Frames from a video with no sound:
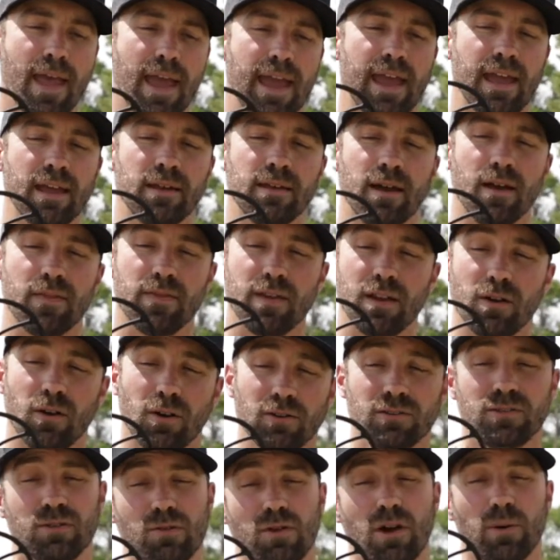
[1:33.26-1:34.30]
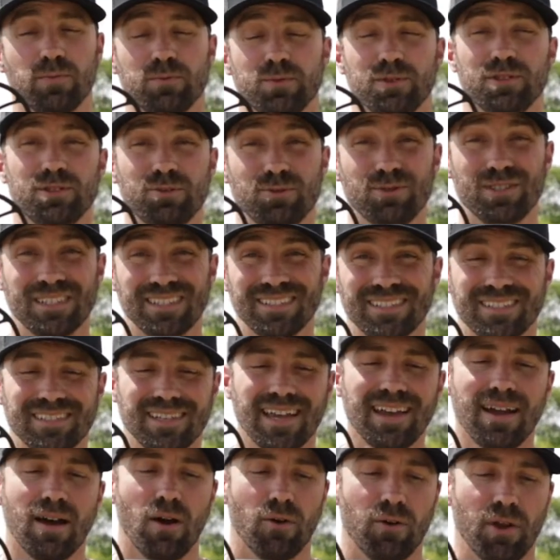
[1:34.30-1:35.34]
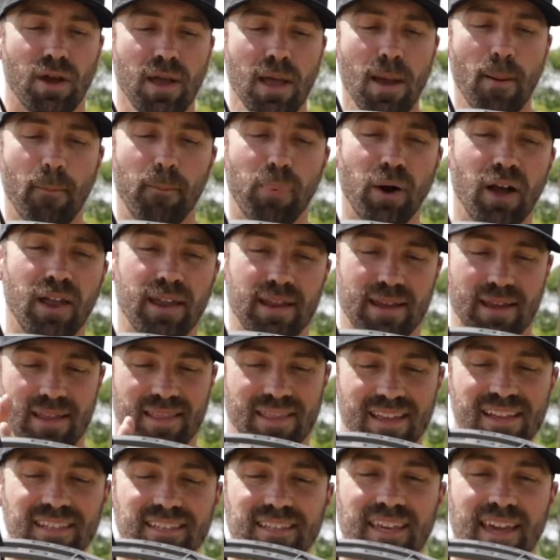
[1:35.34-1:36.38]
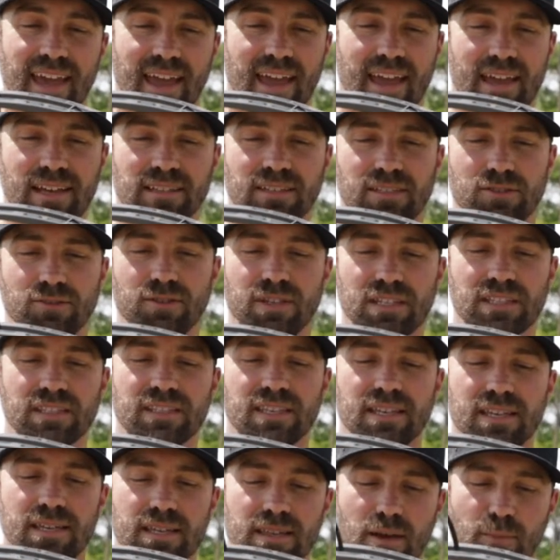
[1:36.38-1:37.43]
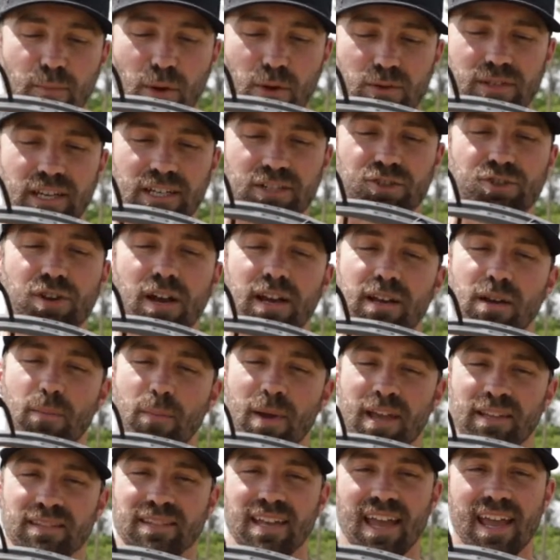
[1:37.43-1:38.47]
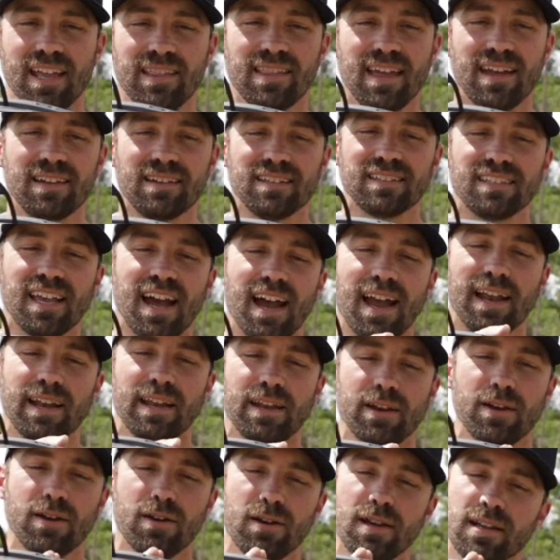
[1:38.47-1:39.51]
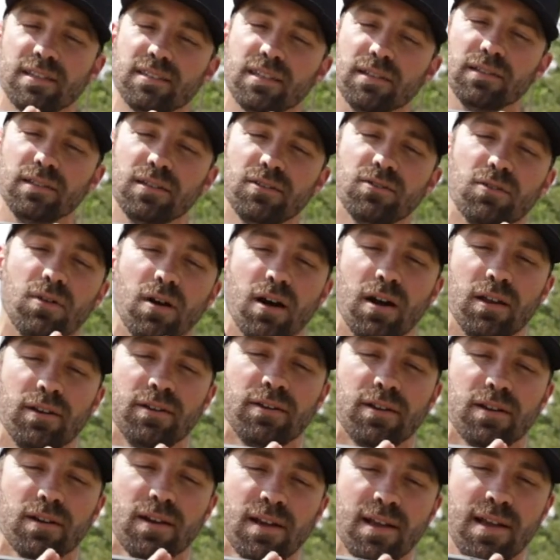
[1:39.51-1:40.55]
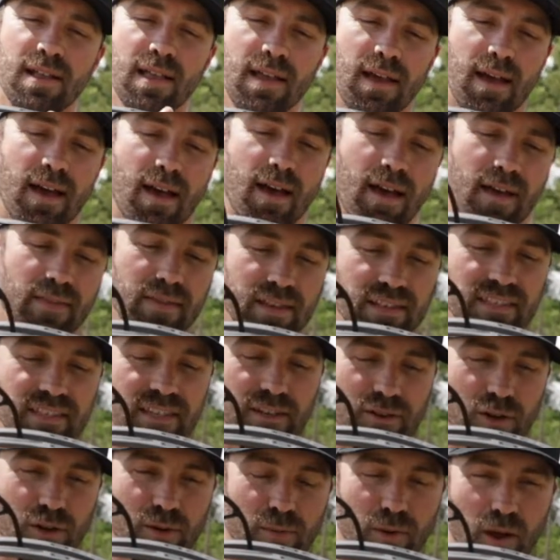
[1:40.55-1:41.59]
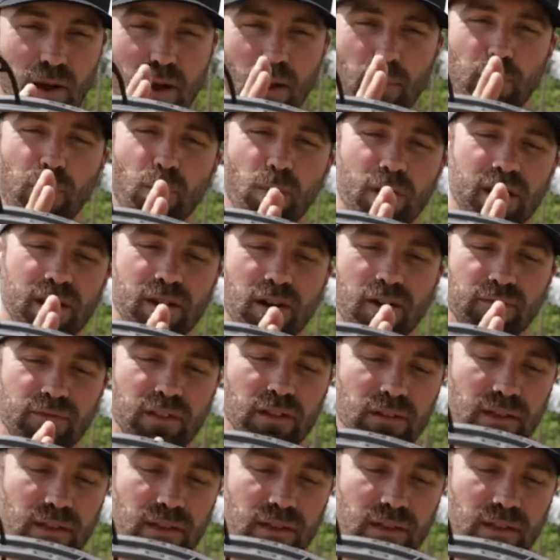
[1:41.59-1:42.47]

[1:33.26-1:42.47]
and then also helped reduce in sound. But in this case, you can see that Bowtech's trying to maintain that design here. It's a little under the center point of the